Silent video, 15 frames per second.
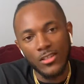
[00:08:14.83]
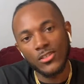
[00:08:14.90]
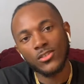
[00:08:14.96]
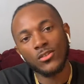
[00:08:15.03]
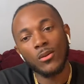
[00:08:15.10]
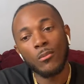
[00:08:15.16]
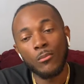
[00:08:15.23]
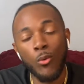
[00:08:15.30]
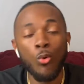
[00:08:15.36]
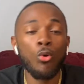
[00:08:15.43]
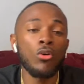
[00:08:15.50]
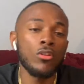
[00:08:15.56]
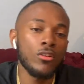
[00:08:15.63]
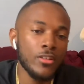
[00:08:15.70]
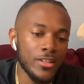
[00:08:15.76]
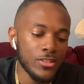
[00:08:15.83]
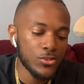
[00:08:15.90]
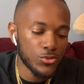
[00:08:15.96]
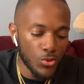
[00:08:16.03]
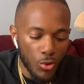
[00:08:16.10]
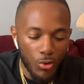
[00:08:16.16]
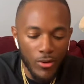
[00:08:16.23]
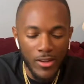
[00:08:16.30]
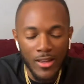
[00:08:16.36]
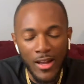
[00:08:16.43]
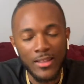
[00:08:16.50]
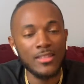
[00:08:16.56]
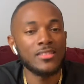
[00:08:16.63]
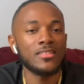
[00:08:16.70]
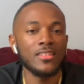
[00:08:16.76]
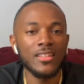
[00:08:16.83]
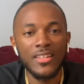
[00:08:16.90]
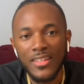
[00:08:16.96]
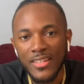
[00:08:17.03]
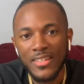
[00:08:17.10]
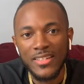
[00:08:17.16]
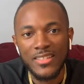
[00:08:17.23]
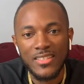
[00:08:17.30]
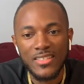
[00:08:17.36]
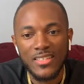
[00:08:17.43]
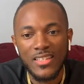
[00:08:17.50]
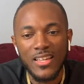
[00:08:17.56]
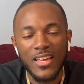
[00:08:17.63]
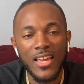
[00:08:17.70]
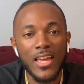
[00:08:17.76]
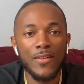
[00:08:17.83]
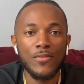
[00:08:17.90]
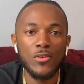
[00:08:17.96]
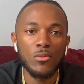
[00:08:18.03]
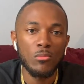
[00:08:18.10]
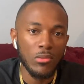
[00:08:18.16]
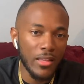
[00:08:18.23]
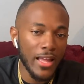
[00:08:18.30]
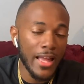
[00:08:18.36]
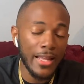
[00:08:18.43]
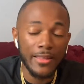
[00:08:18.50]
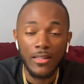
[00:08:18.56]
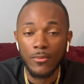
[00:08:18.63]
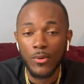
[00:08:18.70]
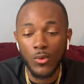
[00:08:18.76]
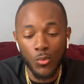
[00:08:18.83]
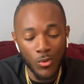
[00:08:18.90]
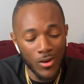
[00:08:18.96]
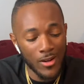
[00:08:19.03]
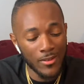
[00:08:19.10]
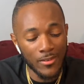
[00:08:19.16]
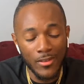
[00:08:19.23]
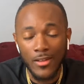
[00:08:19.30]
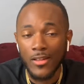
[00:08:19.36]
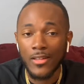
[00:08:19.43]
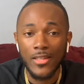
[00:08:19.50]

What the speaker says: So the moral of this story, honestly, is if you black, number one,